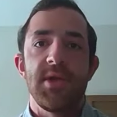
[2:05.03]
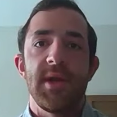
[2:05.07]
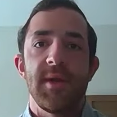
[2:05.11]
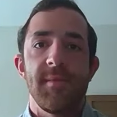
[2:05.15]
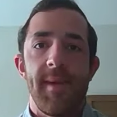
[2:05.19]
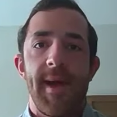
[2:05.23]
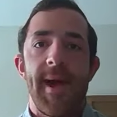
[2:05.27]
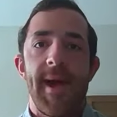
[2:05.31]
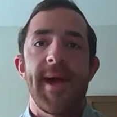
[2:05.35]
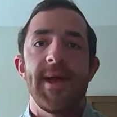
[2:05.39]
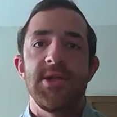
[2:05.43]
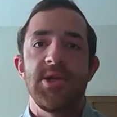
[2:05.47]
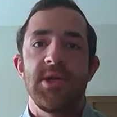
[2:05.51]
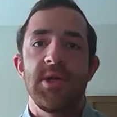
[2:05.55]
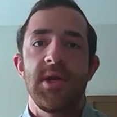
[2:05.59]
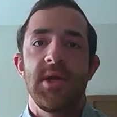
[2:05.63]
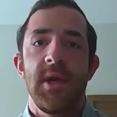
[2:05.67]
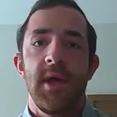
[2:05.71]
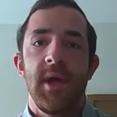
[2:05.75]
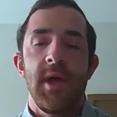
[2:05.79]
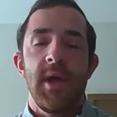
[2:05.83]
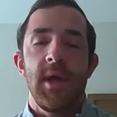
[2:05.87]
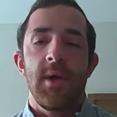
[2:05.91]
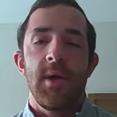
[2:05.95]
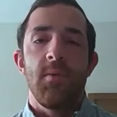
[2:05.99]
And once you get a
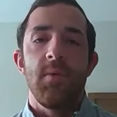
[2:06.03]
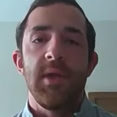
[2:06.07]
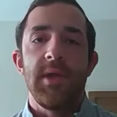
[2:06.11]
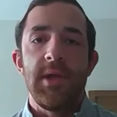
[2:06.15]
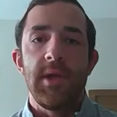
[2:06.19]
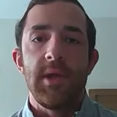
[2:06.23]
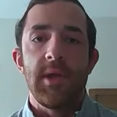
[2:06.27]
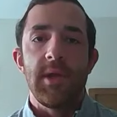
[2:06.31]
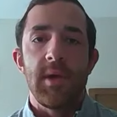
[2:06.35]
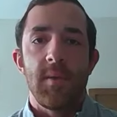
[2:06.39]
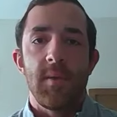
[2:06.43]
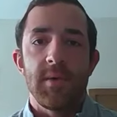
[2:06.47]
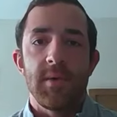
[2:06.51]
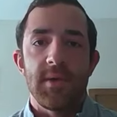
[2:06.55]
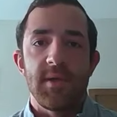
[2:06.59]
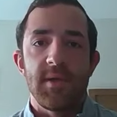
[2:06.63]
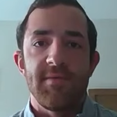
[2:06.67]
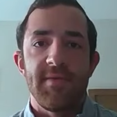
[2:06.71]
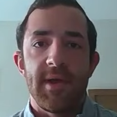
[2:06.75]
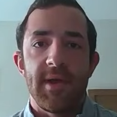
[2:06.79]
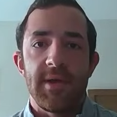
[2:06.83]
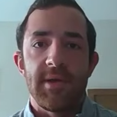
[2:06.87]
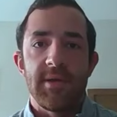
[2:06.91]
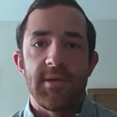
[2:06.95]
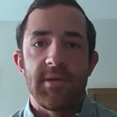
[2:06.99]
match, whether you know what
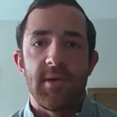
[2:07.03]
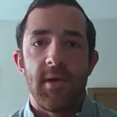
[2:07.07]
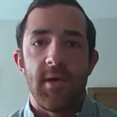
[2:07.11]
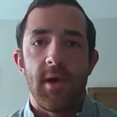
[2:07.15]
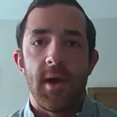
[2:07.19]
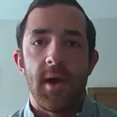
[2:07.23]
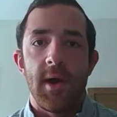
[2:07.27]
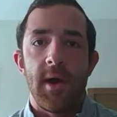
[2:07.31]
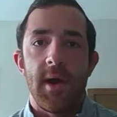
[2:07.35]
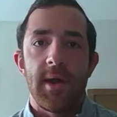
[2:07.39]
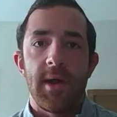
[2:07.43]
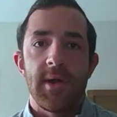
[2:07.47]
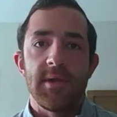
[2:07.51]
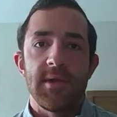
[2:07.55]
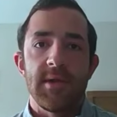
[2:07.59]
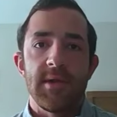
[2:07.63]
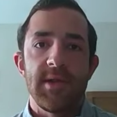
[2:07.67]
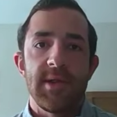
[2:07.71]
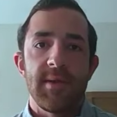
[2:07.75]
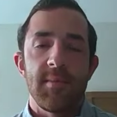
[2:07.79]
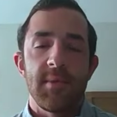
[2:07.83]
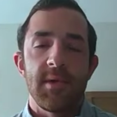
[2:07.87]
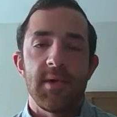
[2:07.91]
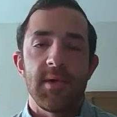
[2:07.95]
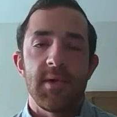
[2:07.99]
those values are, and
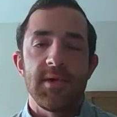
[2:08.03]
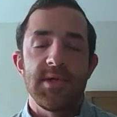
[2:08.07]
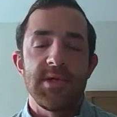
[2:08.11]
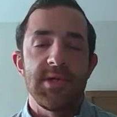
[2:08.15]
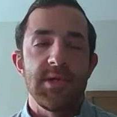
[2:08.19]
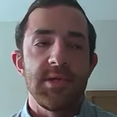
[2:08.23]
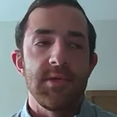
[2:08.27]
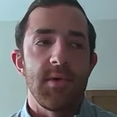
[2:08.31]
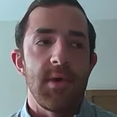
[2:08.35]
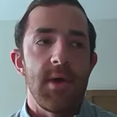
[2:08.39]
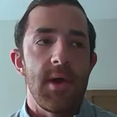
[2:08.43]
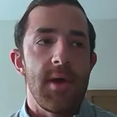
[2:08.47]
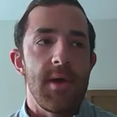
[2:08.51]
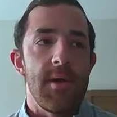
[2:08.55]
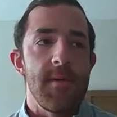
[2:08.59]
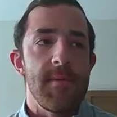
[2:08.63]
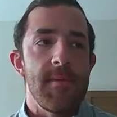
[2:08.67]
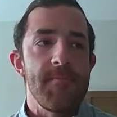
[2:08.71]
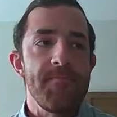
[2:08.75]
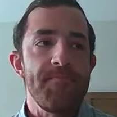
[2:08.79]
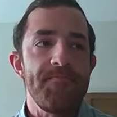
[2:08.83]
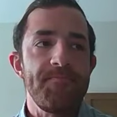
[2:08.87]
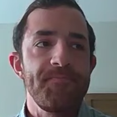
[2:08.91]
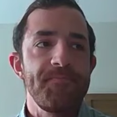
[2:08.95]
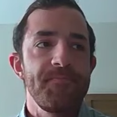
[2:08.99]
similar
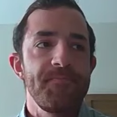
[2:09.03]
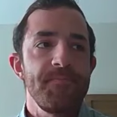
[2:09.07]
to